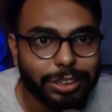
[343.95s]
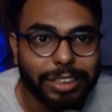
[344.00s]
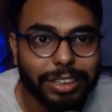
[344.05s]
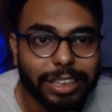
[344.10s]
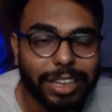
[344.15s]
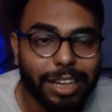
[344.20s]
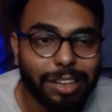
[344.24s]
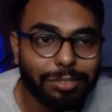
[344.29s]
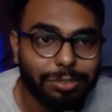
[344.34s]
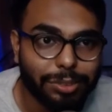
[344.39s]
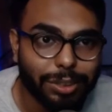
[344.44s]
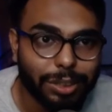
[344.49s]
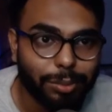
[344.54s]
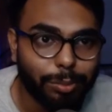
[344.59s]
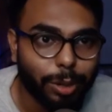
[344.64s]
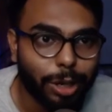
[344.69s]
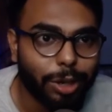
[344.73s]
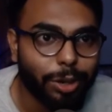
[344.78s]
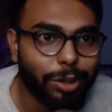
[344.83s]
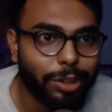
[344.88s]
They have
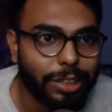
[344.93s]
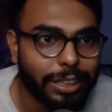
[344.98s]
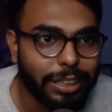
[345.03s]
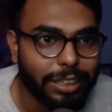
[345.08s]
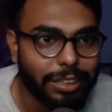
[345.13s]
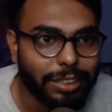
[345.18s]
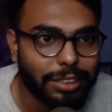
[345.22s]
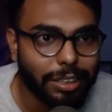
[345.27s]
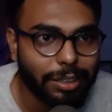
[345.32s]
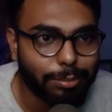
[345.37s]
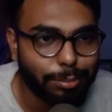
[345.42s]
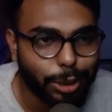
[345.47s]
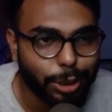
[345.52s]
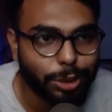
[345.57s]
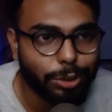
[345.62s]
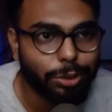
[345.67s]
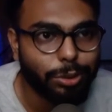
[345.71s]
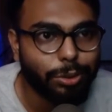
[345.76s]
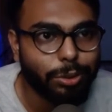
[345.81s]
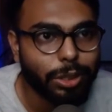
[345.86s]
Figma already, then
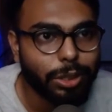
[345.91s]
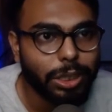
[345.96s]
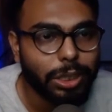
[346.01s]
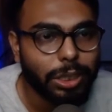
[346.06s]
Miro,